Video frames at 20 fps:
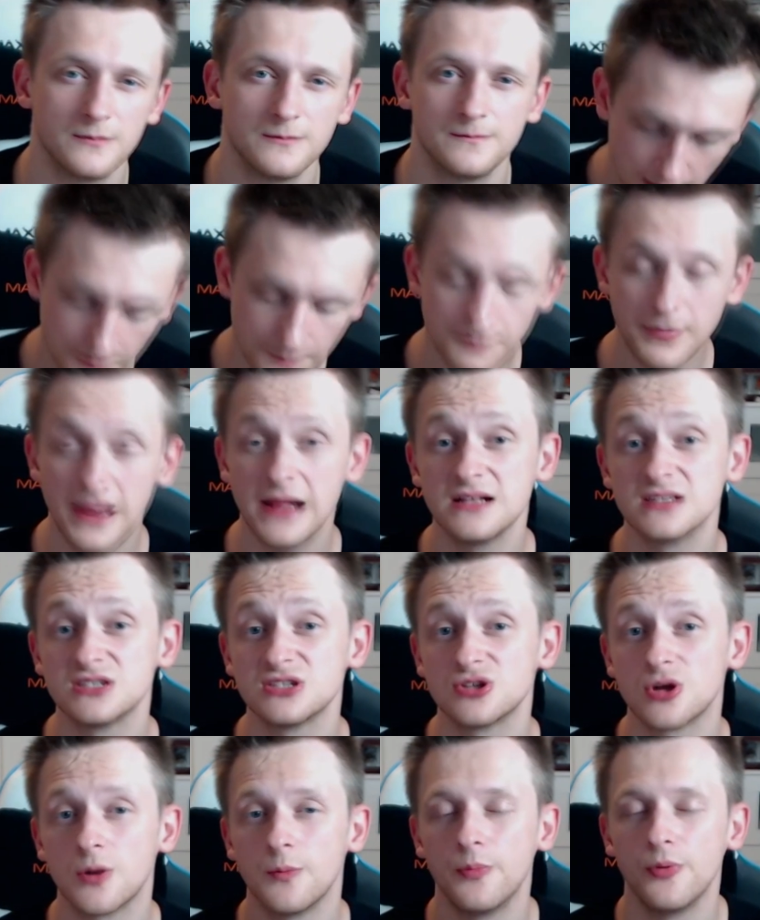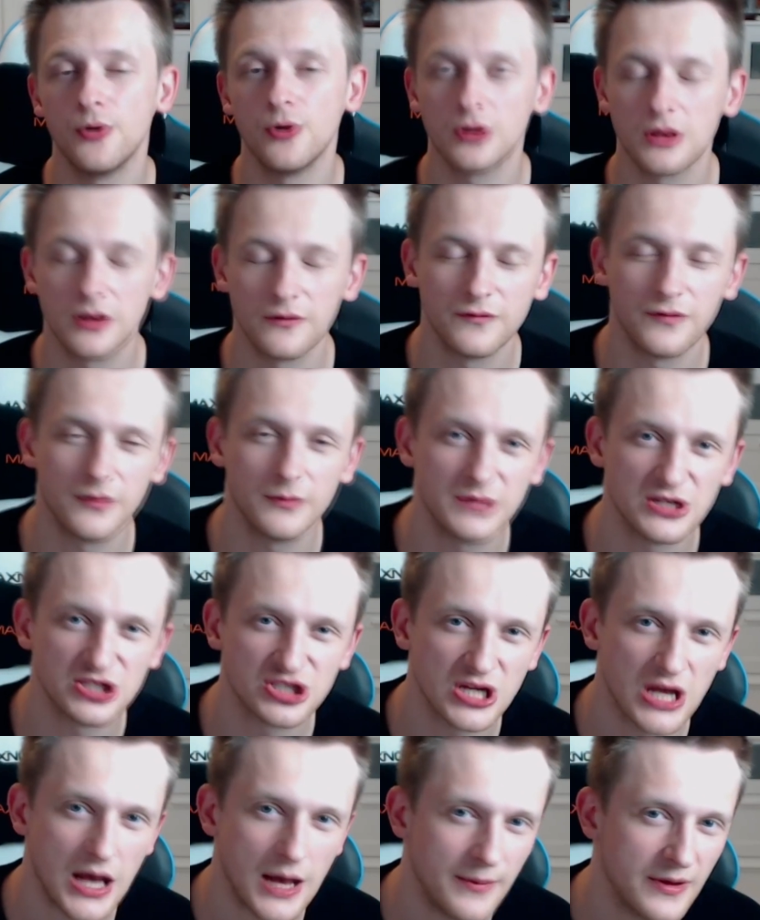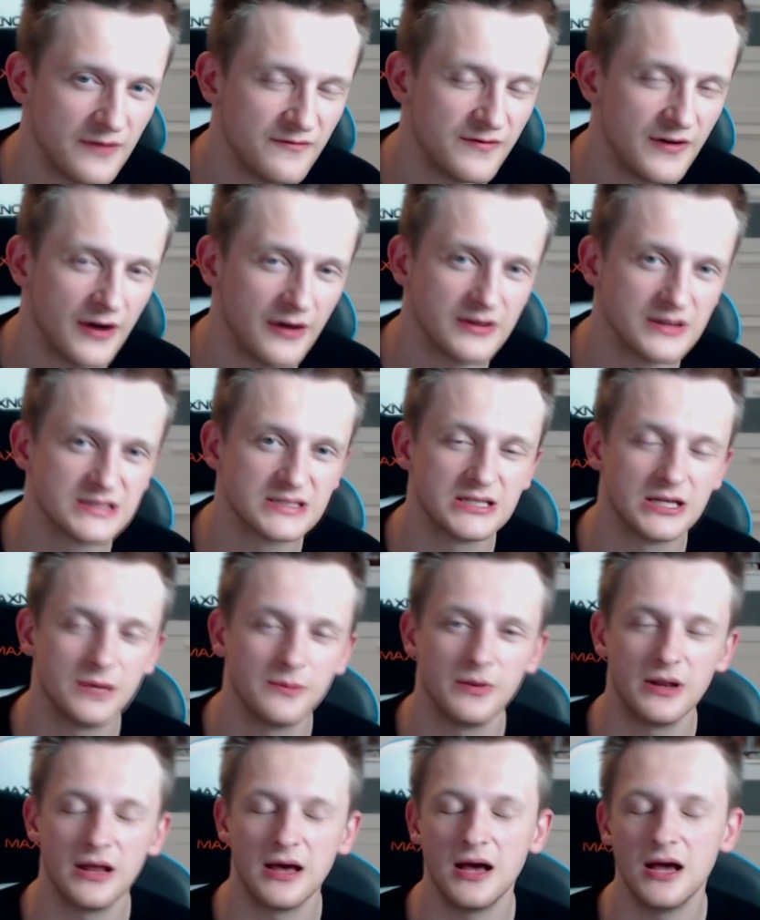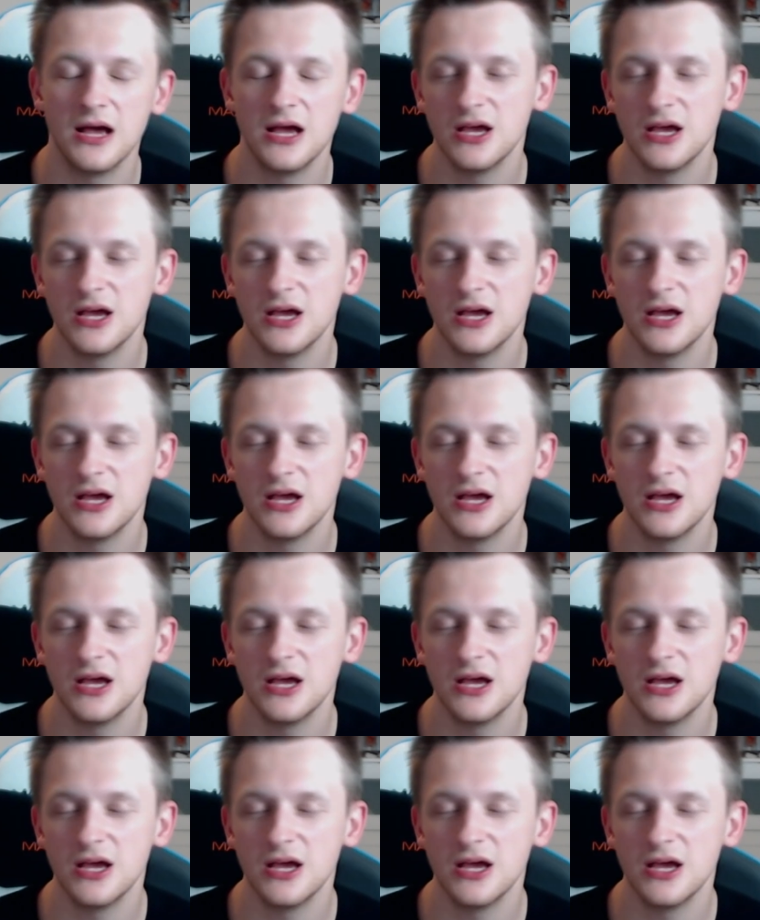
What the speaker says: Maelstrom Portal from the Shaman, very similar.